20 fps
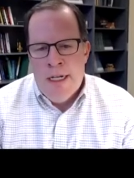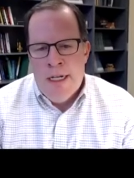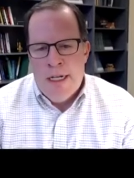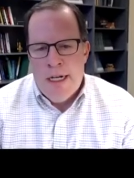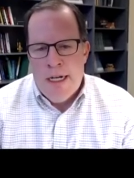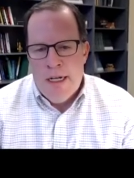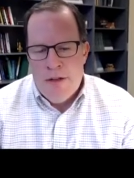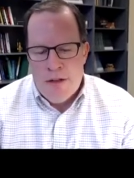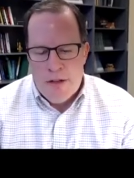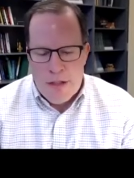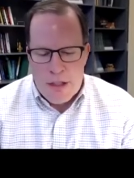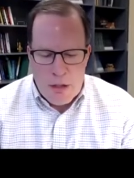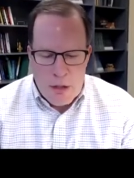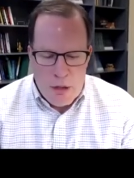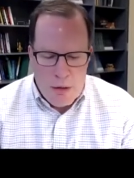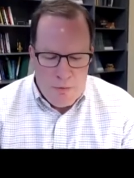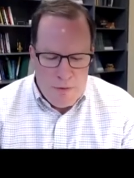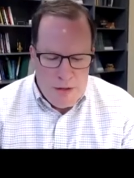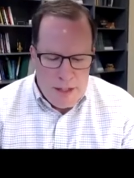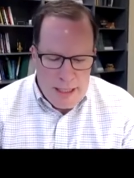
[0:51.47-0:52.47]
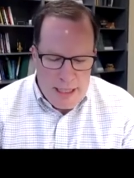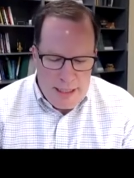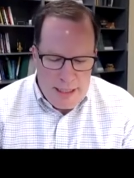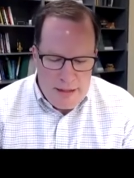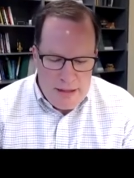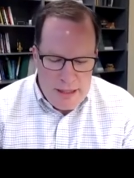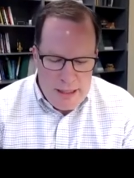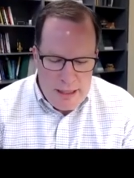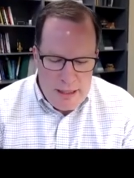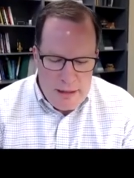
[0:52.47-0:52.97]
Uh, during COVID
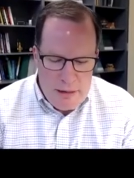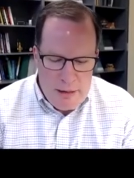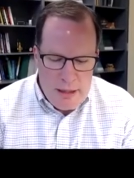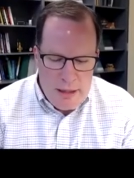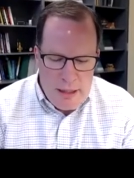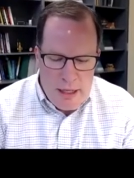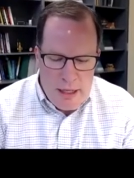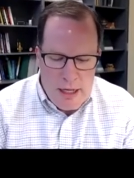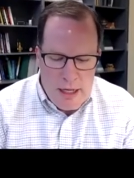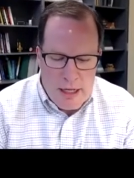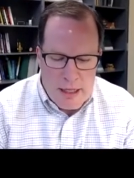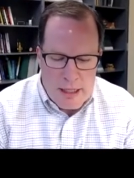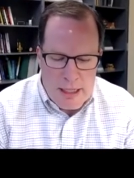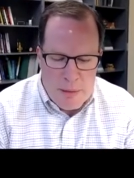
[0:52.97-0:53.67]
19, uh,